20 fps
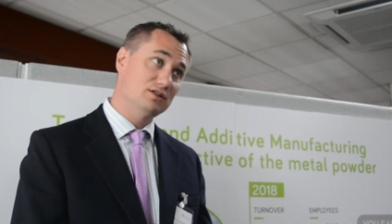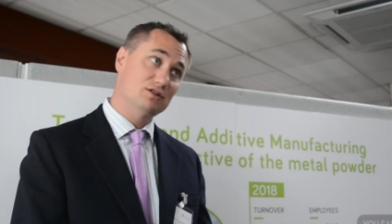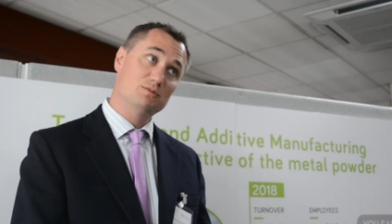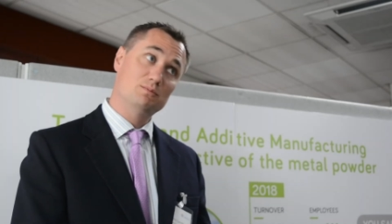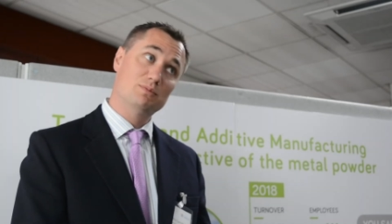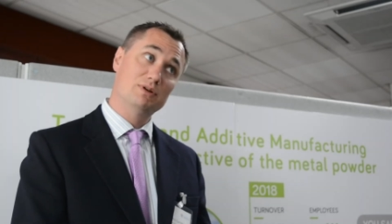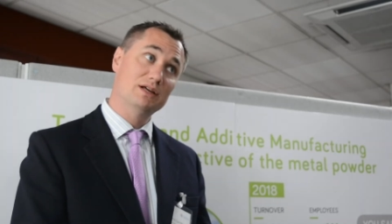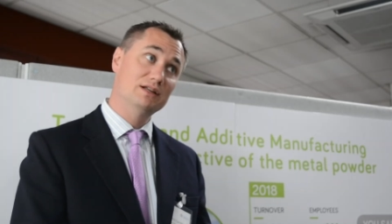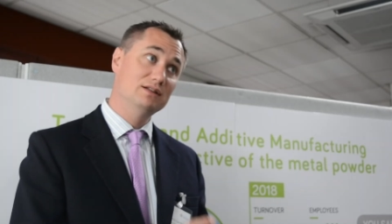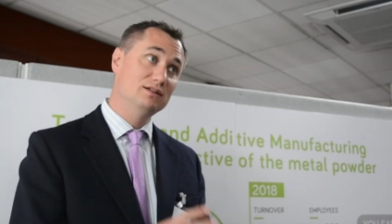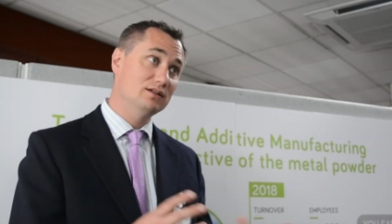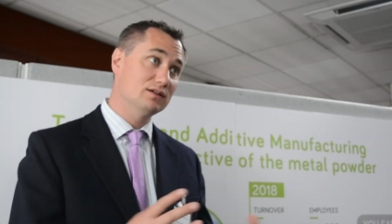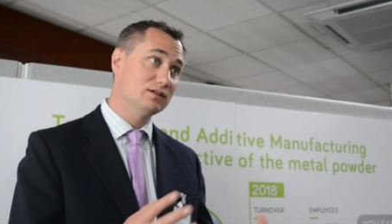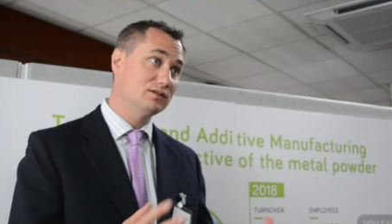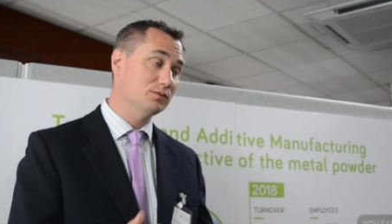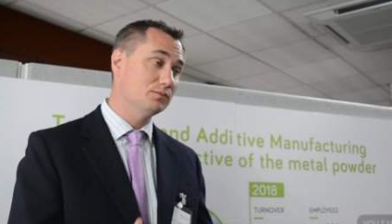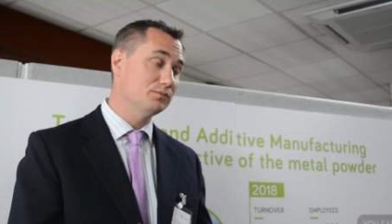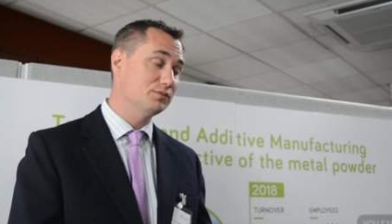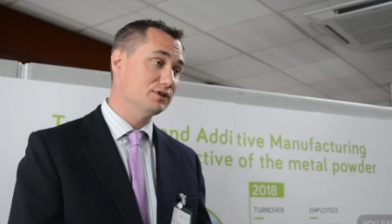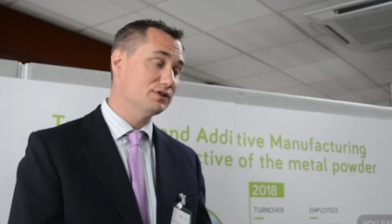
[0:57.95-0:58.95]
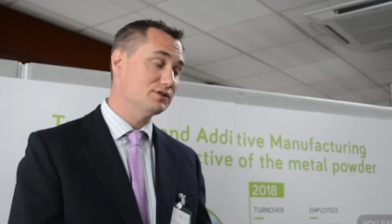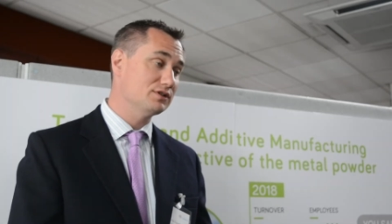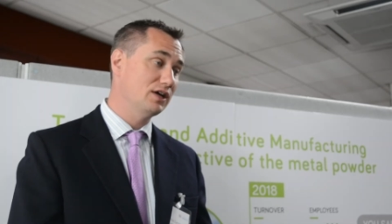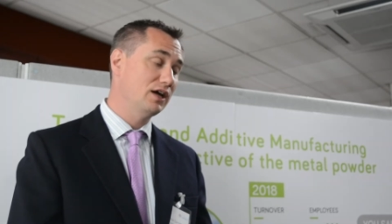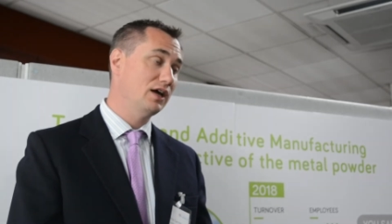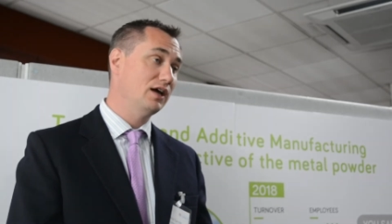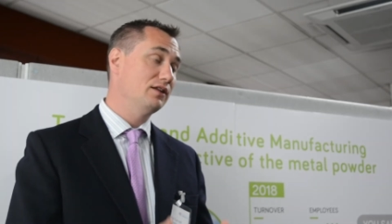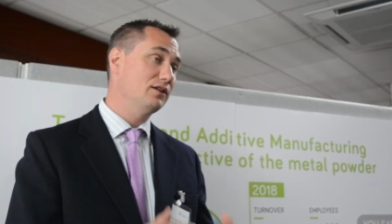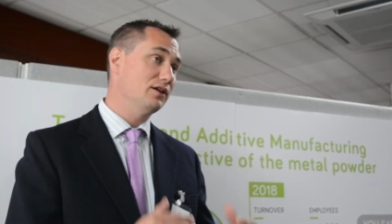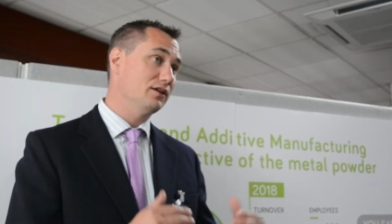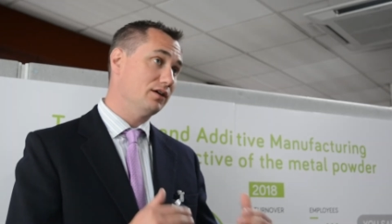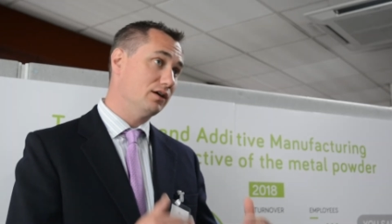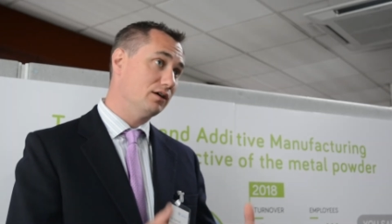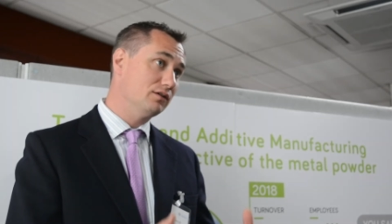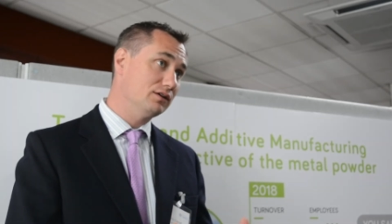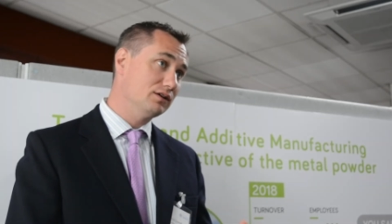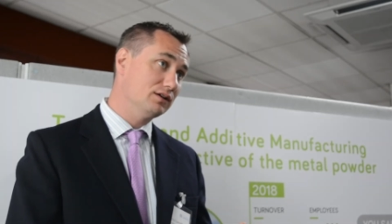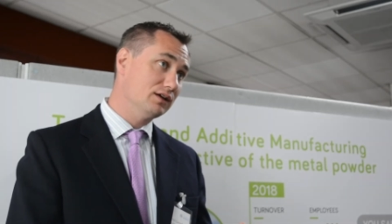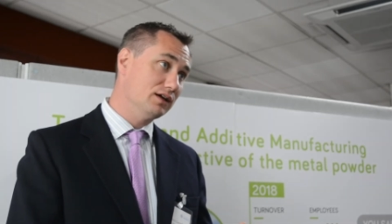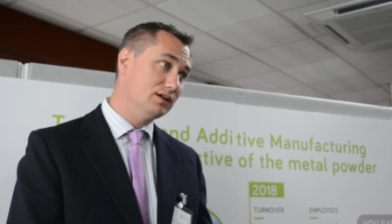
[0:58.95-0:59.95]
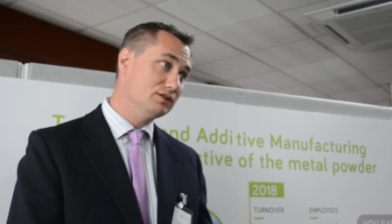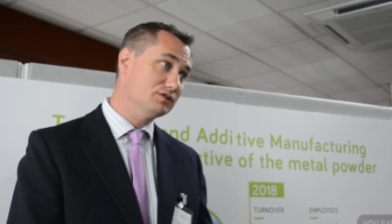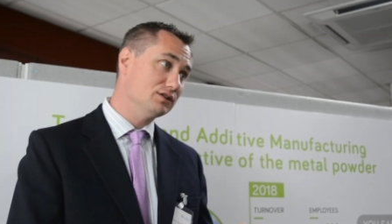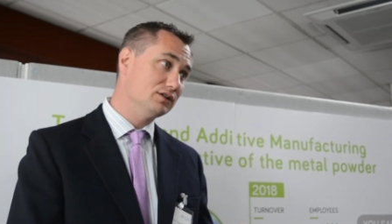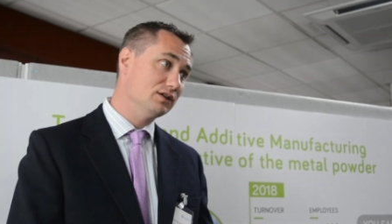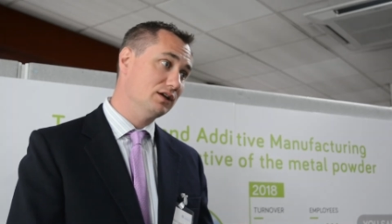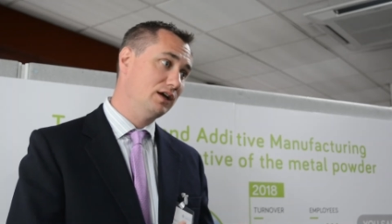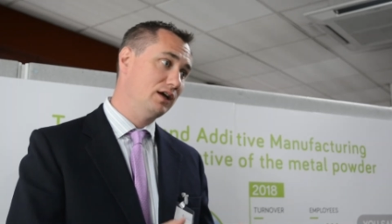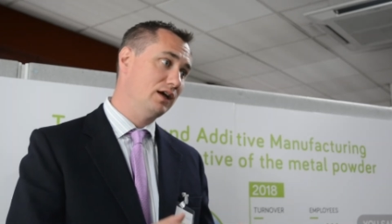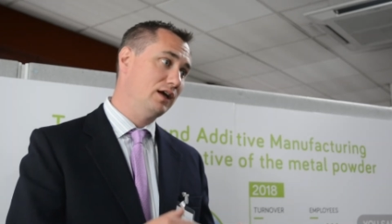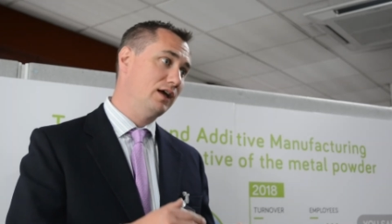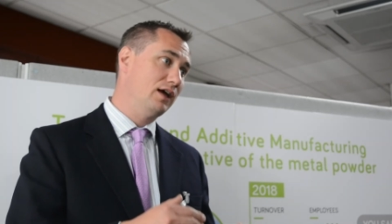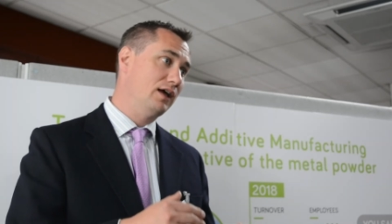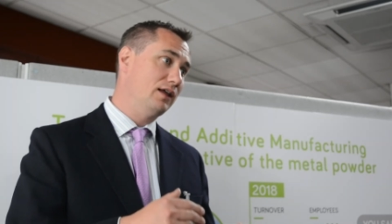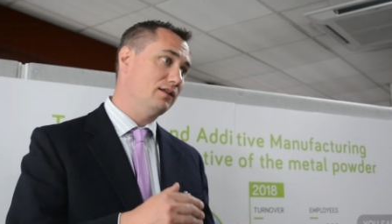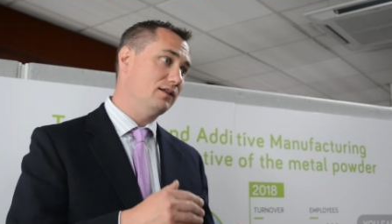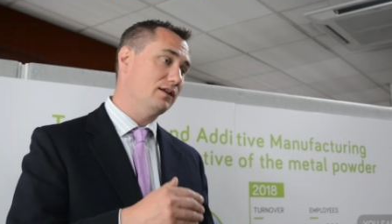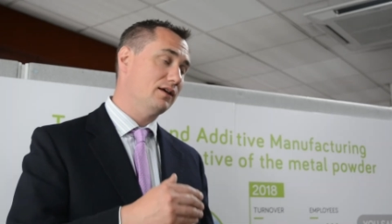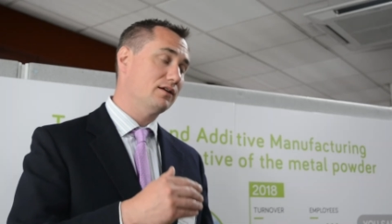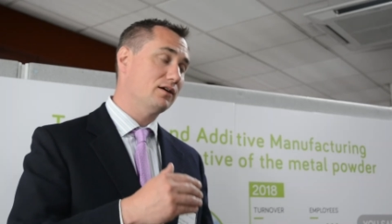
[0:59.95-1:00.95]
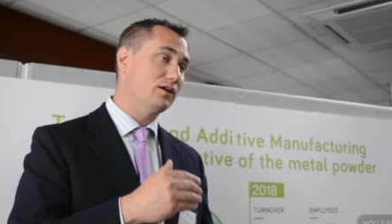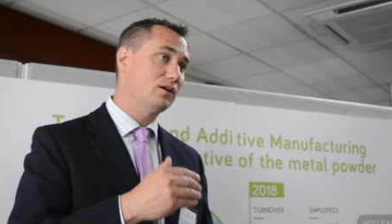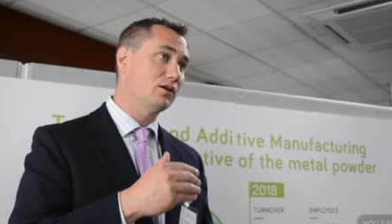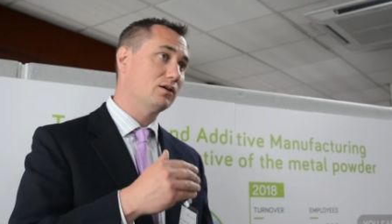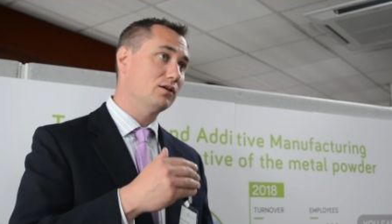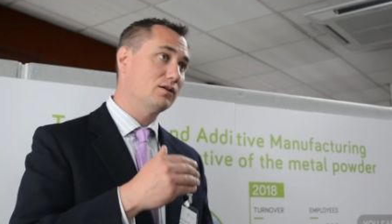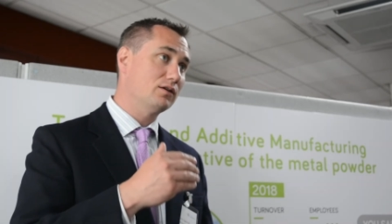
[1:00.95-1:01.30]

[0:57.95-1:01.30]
There's plenty of companies that are engaging, that are